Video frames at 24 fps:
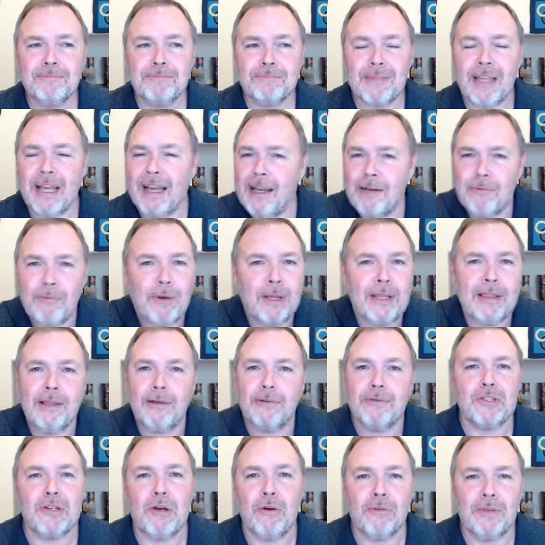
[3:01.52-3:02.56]
I read
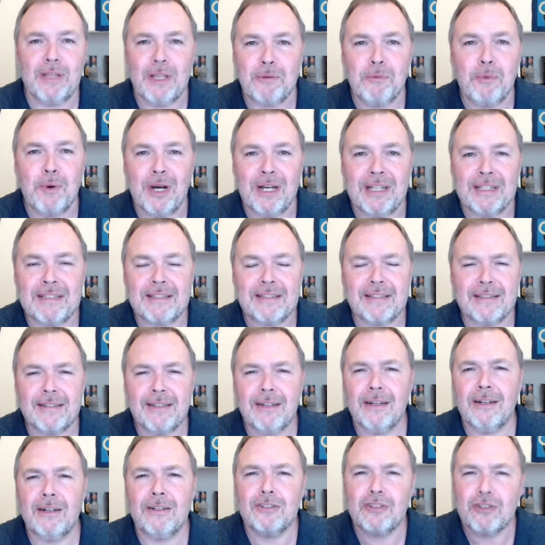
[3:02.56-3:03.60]
those only once.
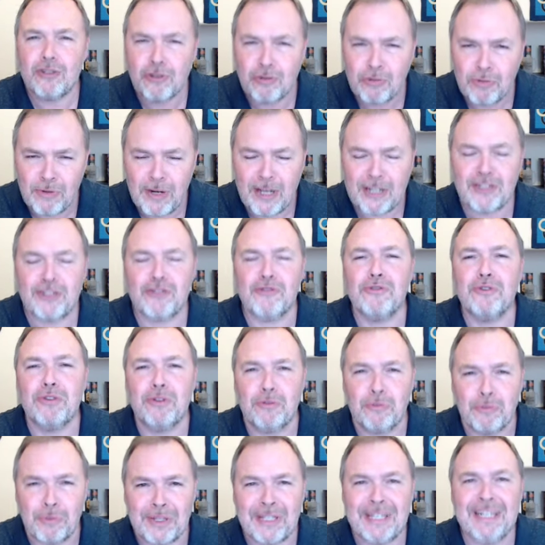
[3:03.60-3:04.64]
Treasured
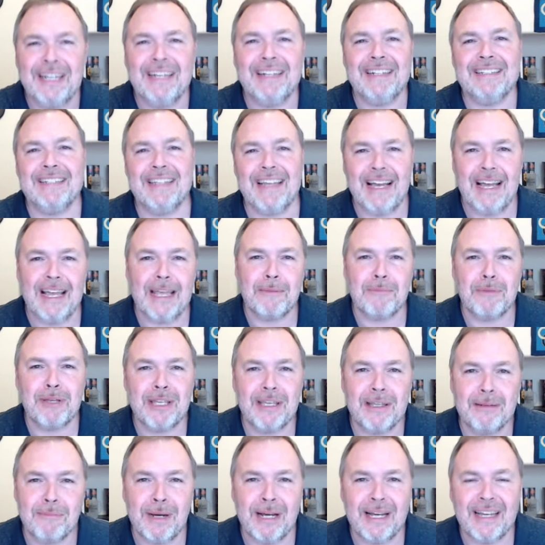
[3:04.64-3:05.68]
reading time
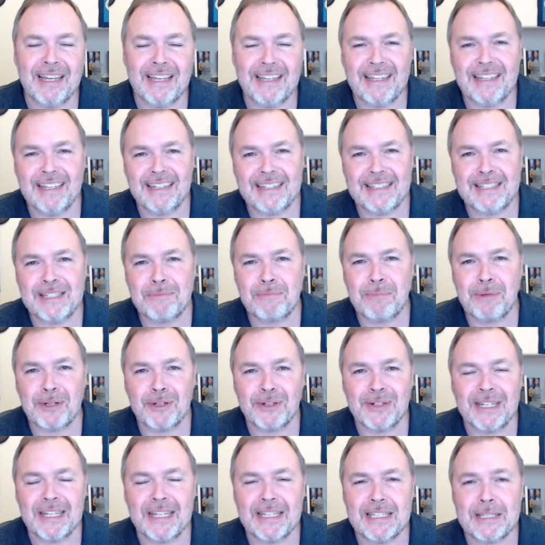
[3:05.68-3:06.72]
in my
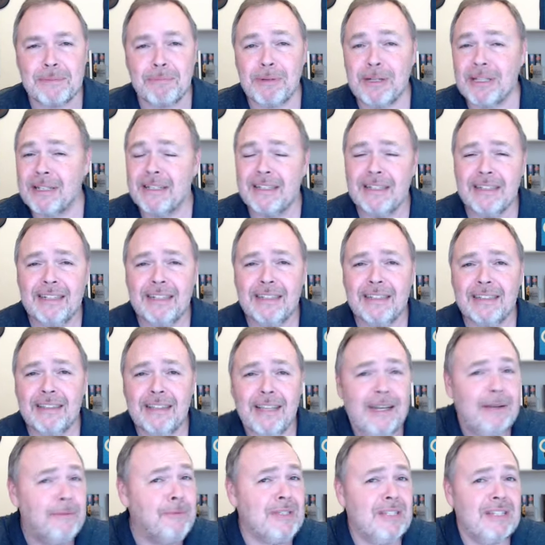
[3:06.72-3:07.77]
experience, but
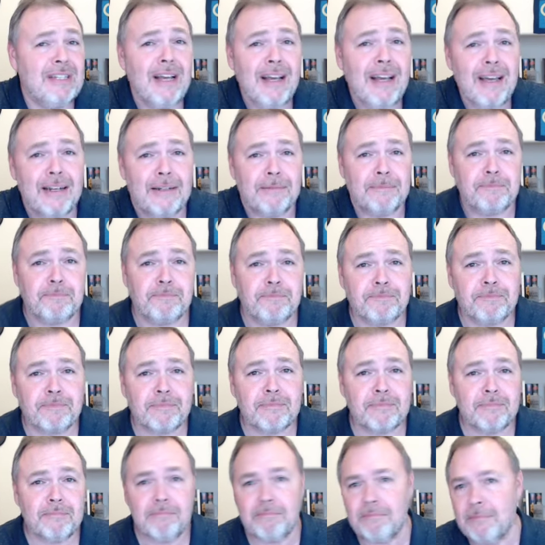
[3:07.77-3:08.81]
then it was done.
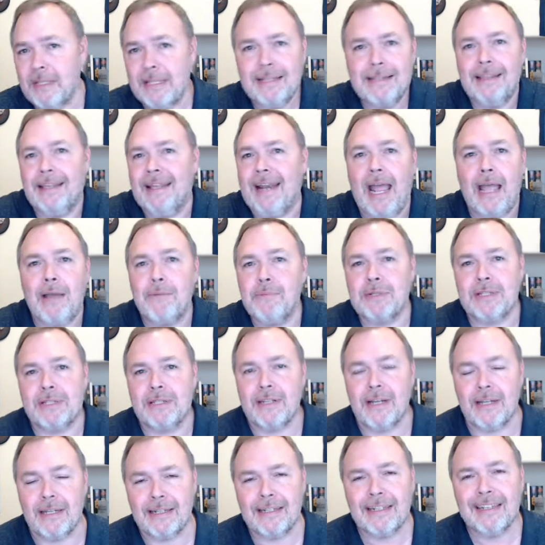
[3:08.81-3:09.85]
Then I was
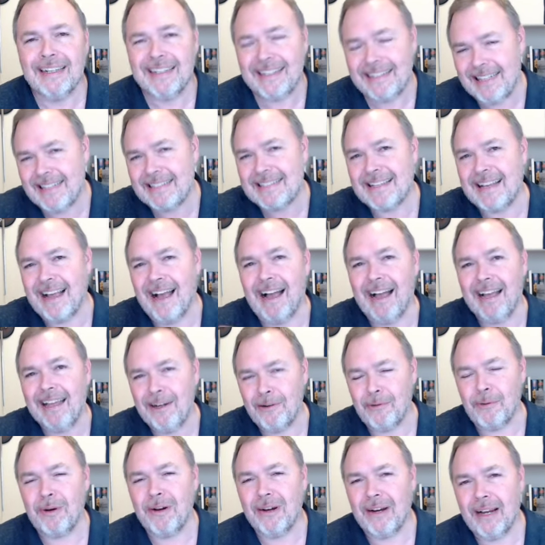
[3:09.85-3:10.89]
done. And that's kind
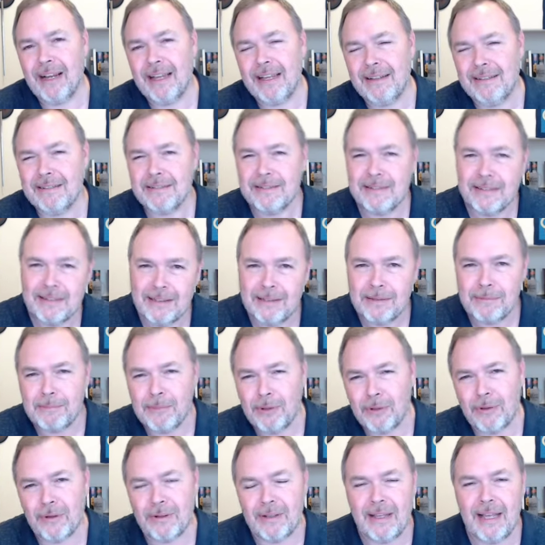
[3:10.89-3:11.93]
of where I
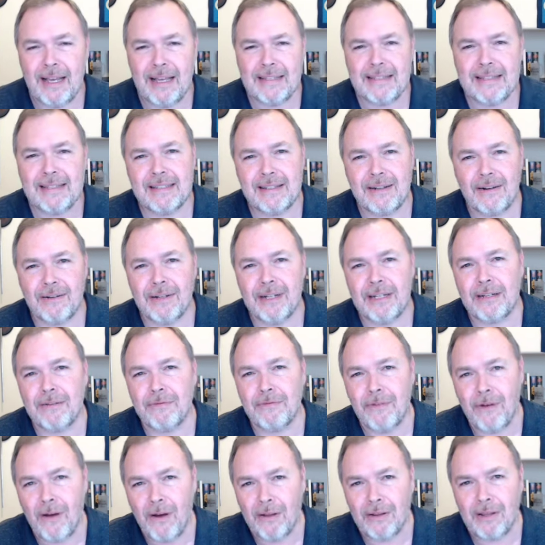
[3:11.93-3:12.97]
more or less started to
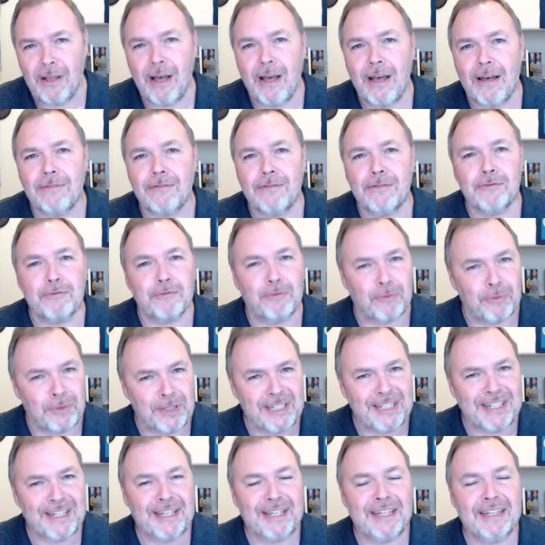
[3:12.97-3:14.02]
fall off of
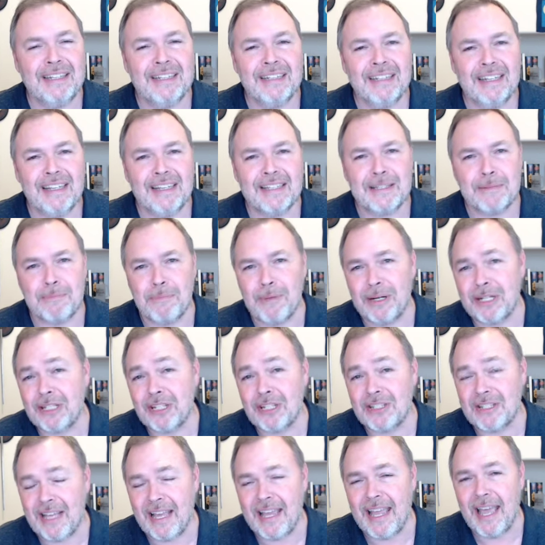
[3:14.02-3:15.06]
reading as much
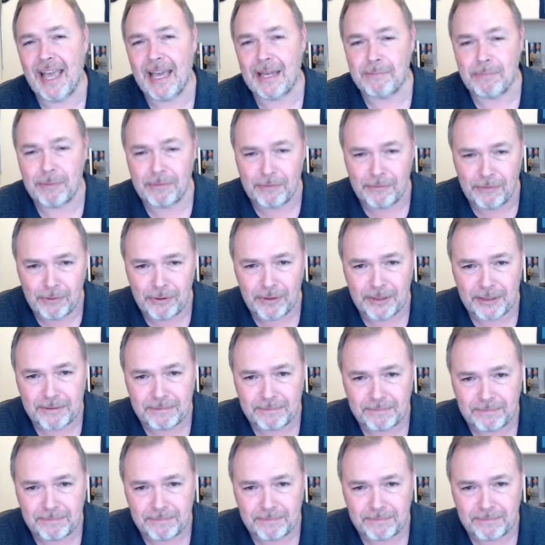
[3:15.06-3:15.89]
as I had before.